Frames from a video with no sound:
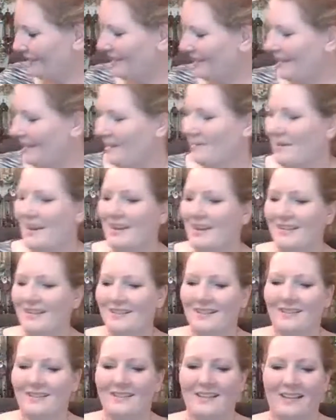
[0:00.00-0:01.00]
All right,
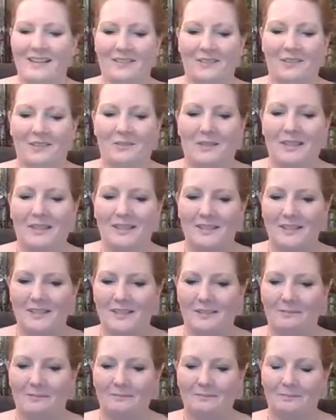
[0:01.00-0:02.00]
our next
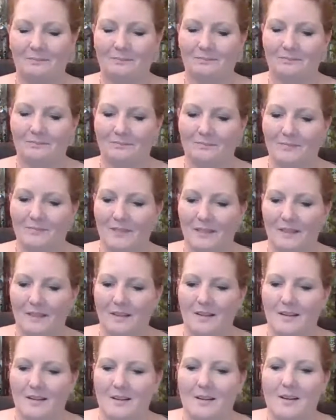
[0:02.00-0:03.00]
ones
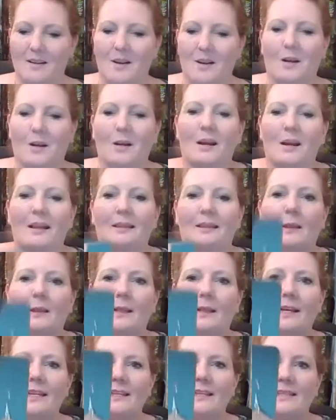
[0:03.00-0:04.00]
are
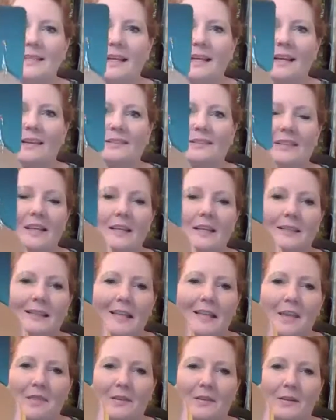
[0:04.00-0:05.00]
light as a
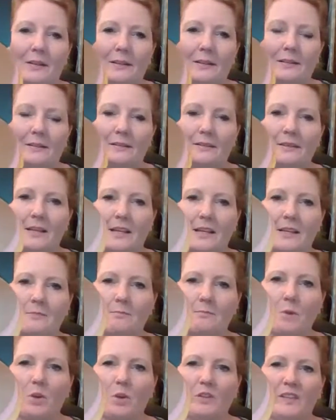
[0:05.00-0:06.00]
leather in
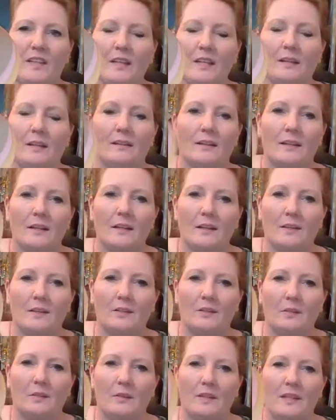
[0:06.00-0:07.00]
multi.
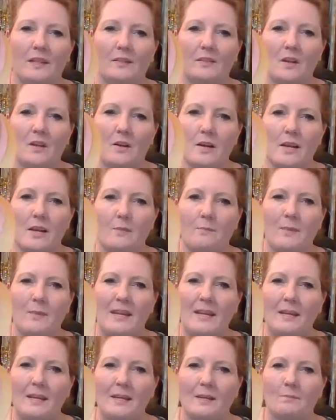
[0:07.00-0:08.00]
So these are a
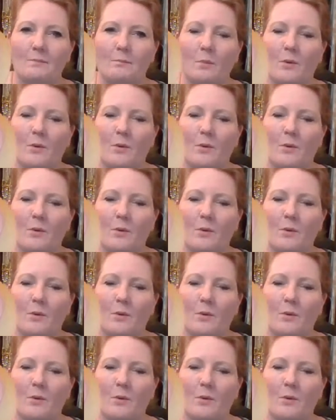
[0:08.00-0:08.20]
pink and